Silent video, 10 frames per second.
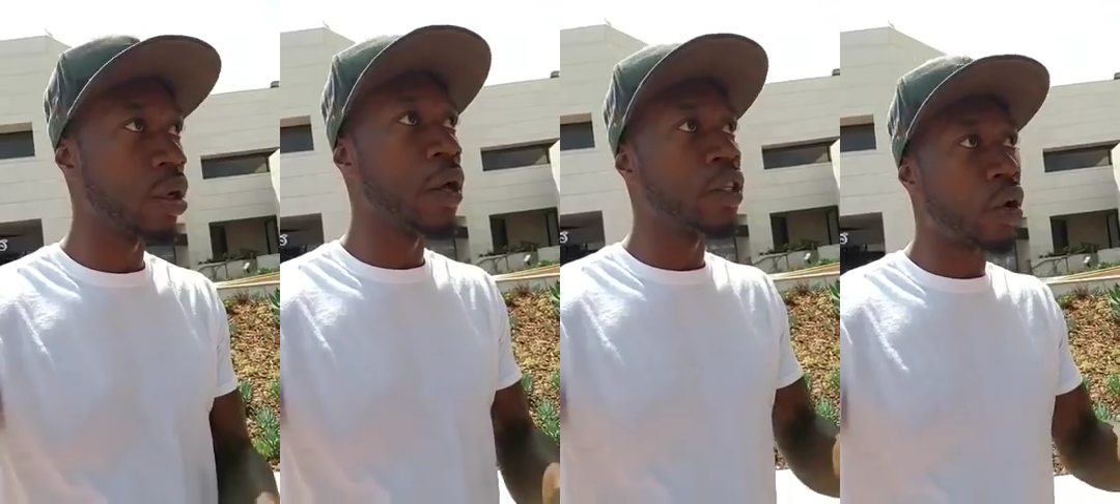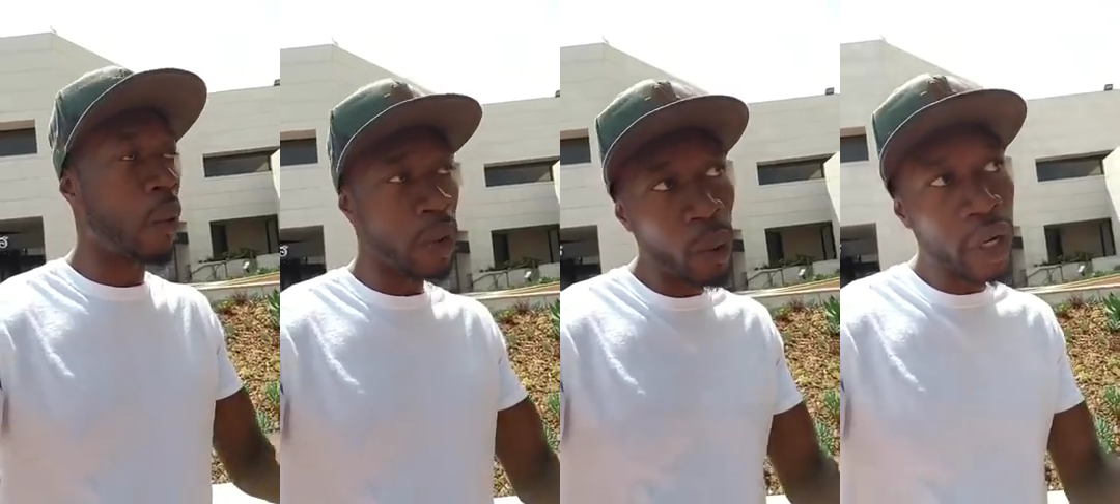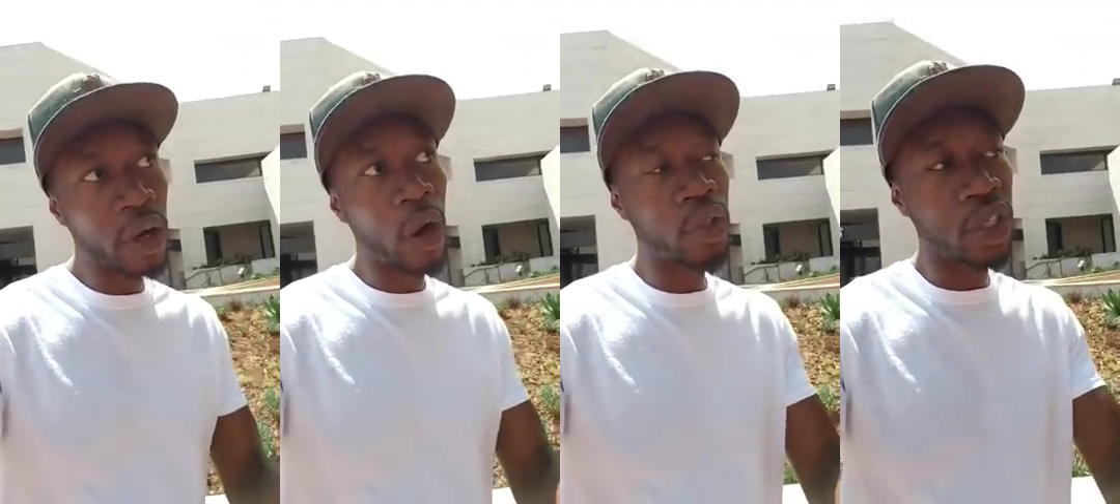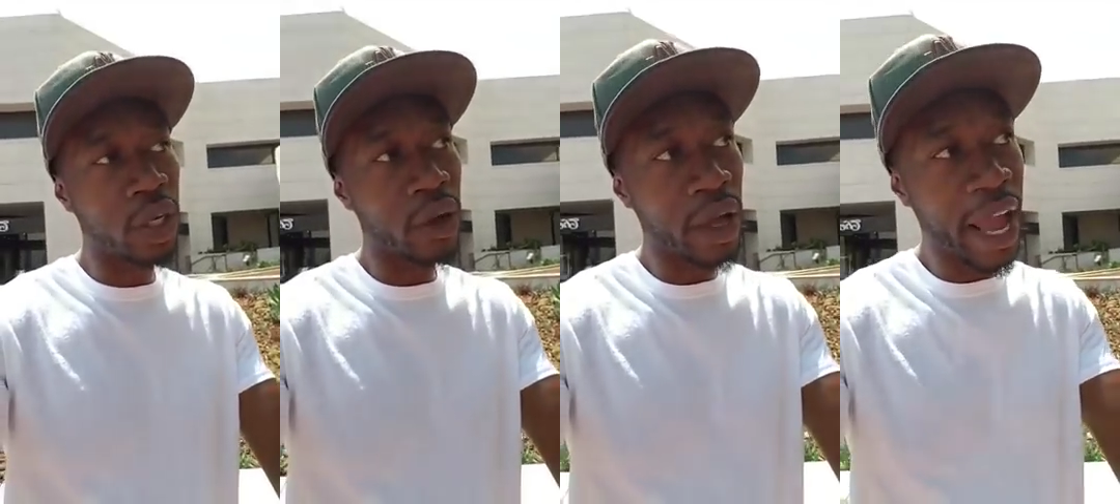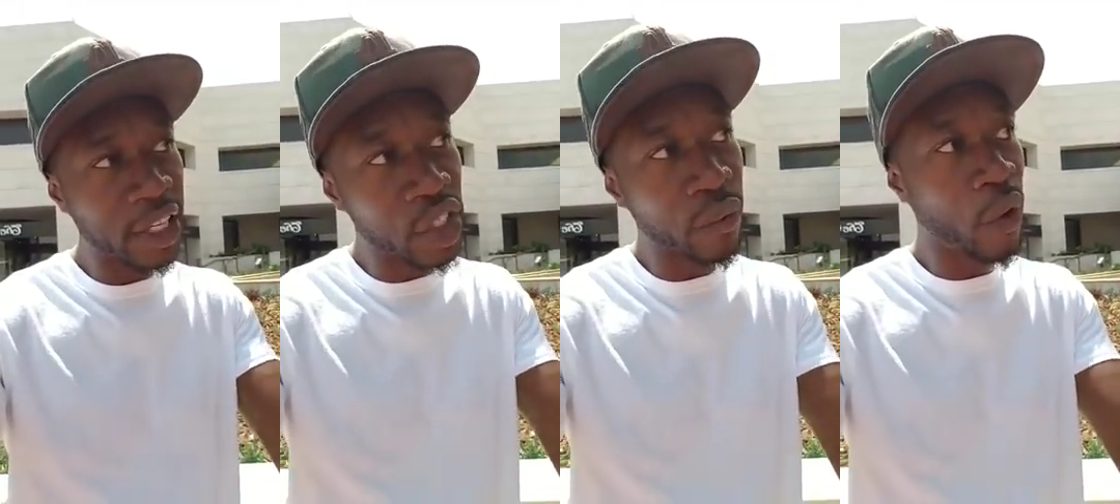So if we were to go to the
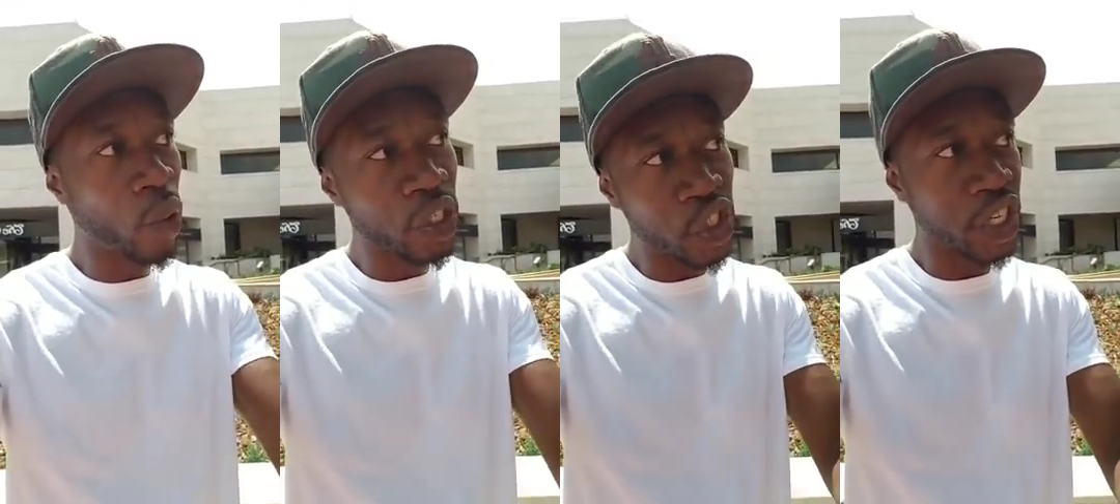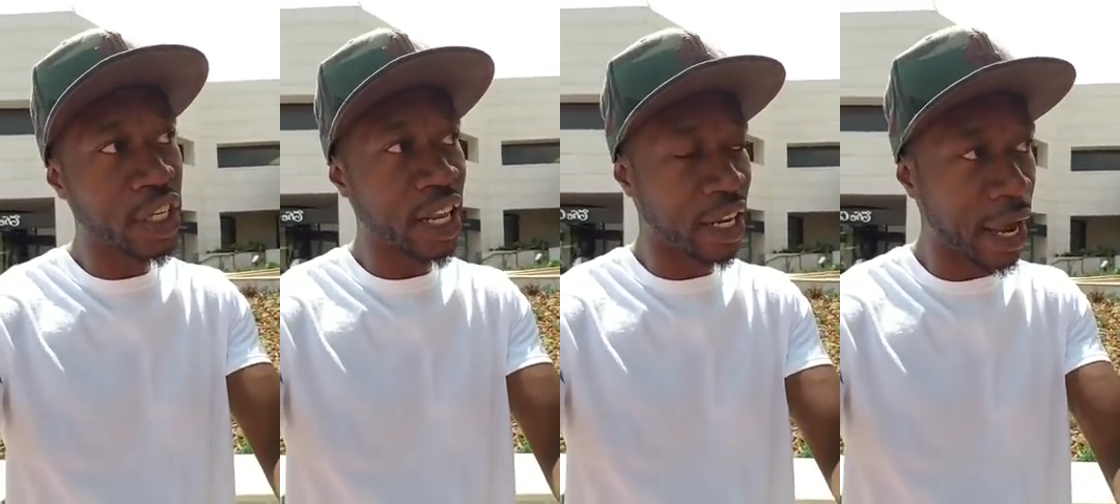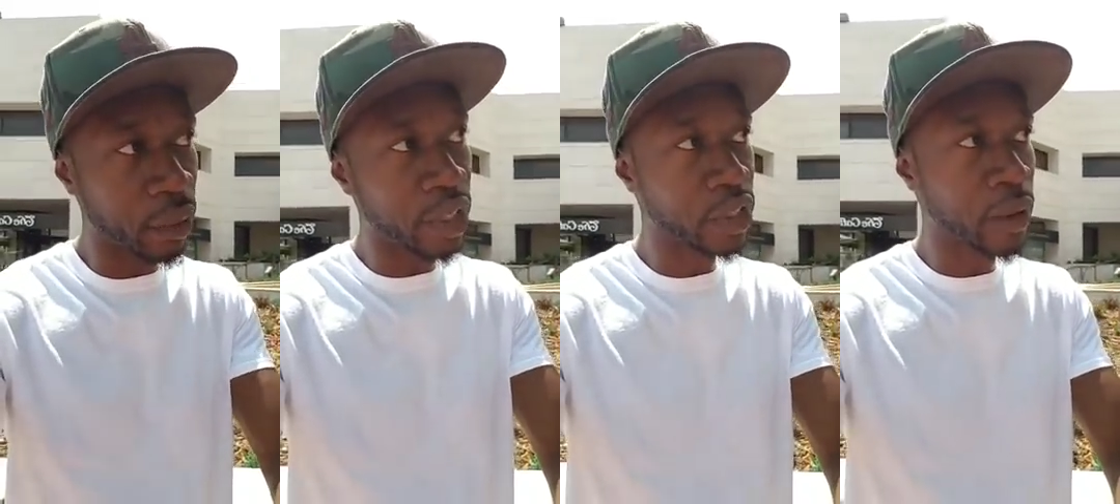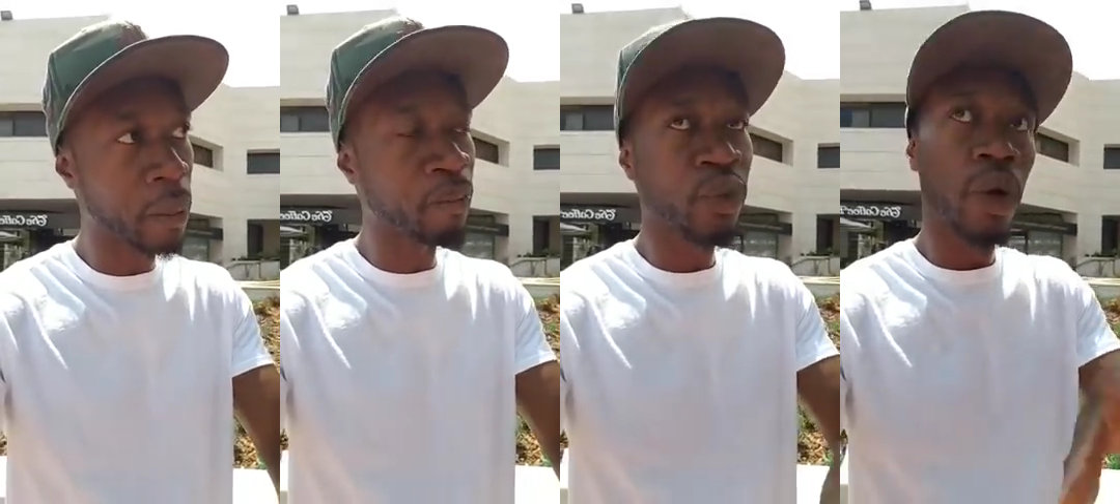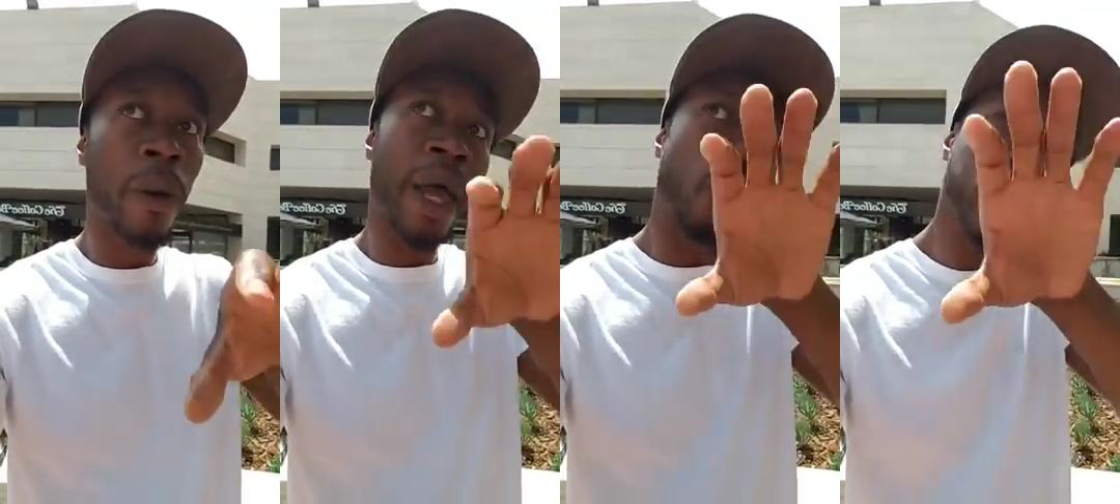ancient Phoenician language
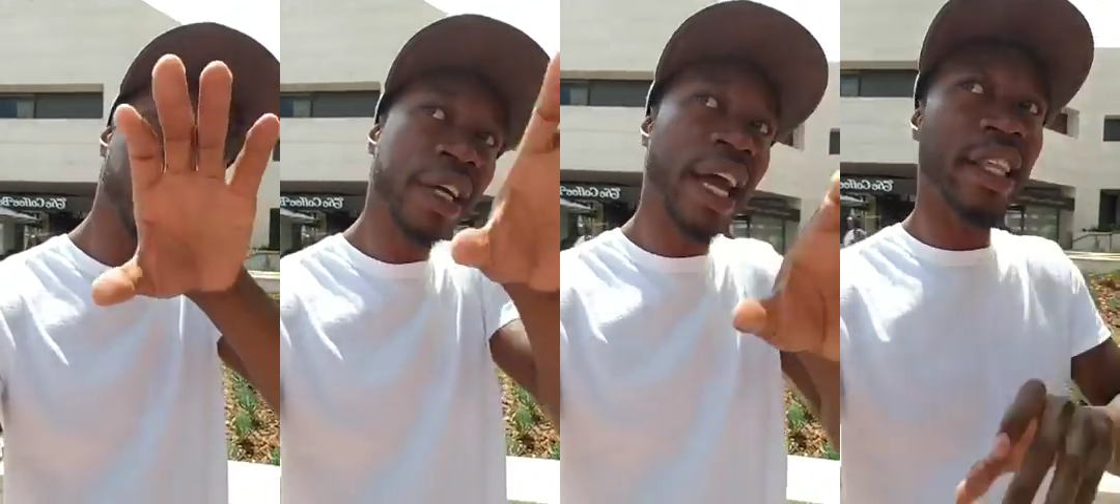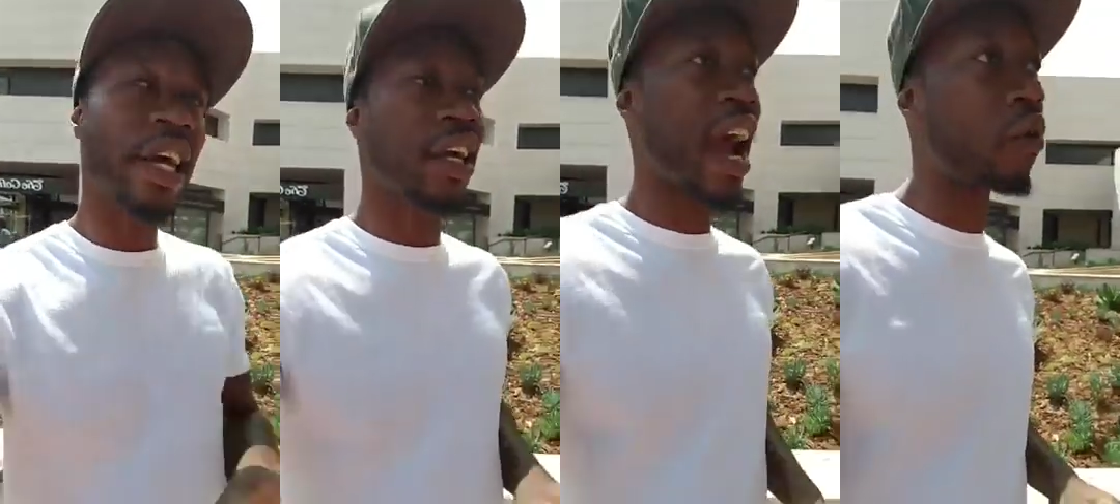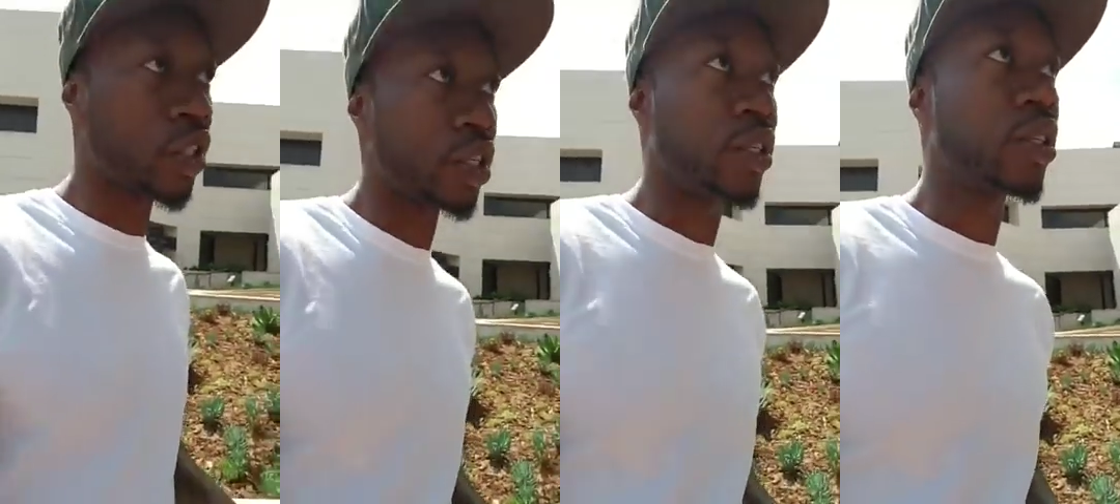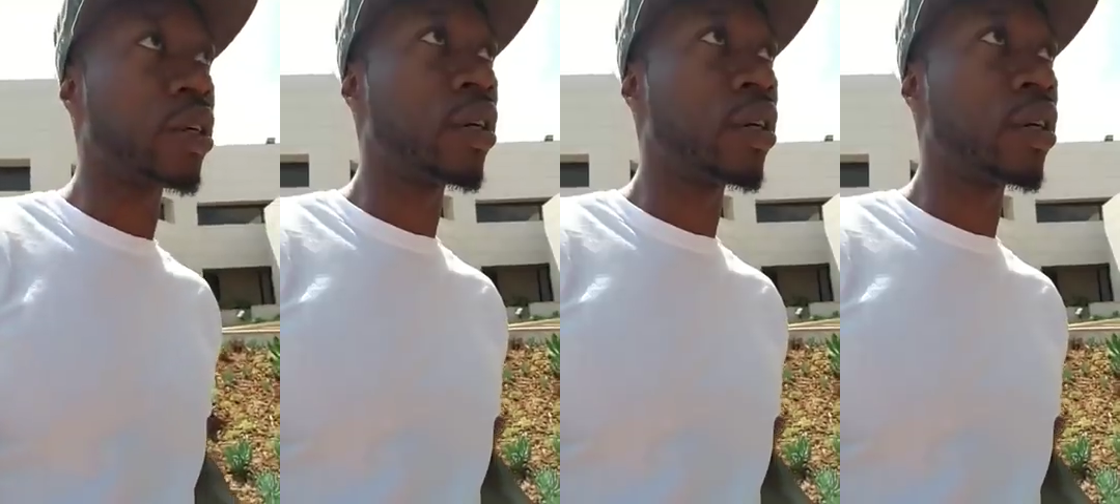and we look at their characters,